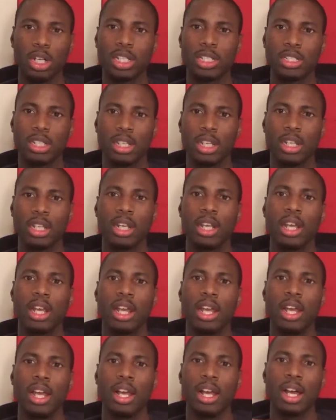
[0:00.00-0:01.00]
He said,
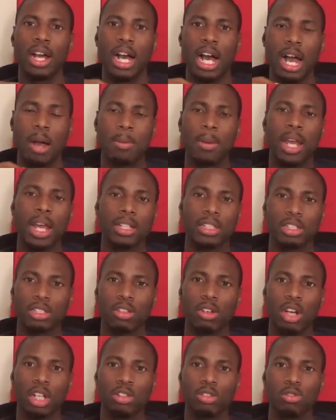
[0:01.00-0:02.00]
I'm going to have to
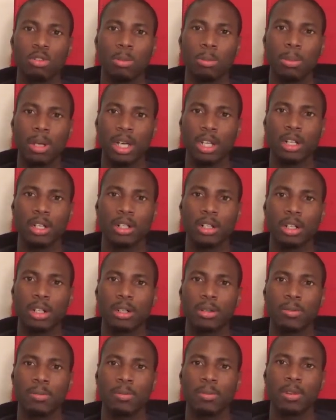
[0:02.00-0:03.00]
start doing better
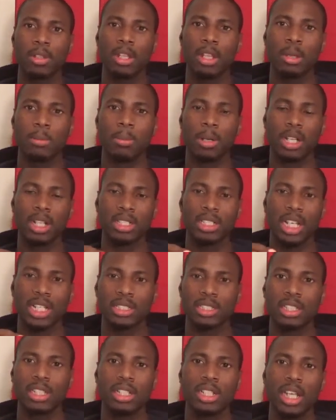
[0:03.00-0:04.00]
because I
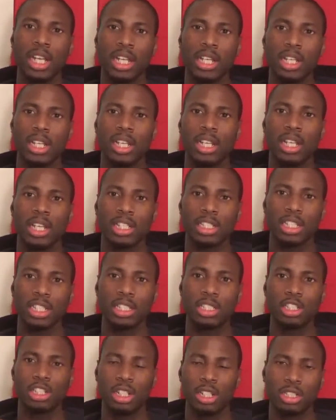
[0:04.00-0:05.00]
see that at
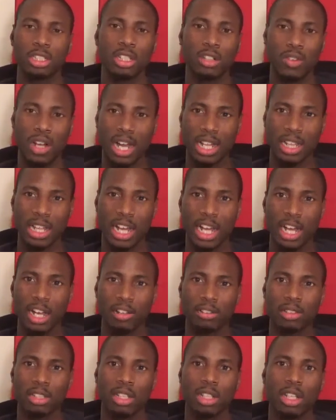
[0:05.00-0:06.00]
this juncture of our
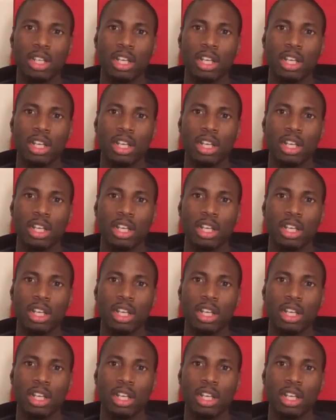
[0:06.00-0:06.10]
lives,